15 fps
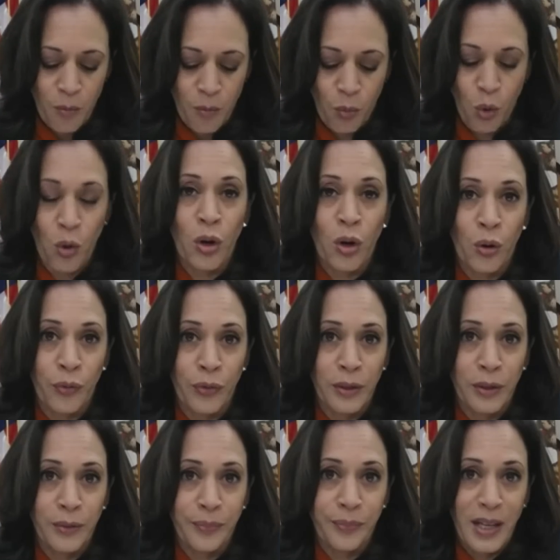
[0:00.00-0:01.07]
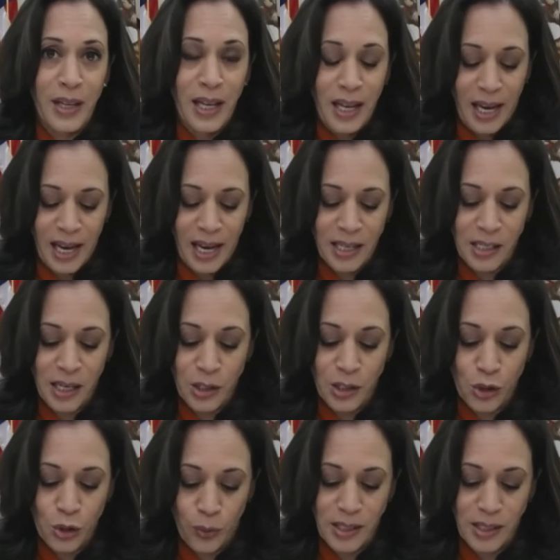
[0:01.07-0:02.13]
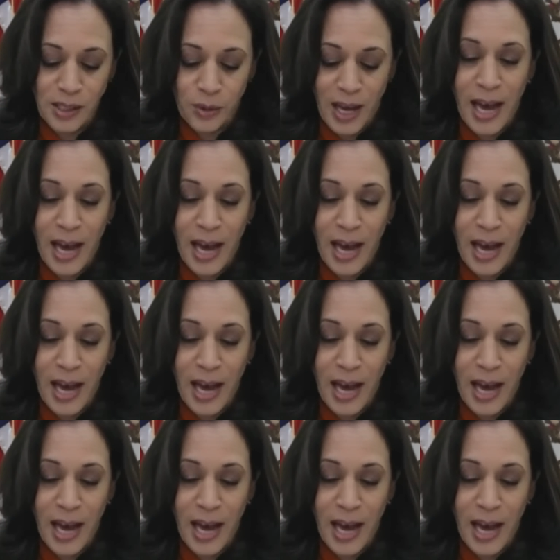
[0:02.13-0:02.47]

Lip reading: Moreover, anti-choice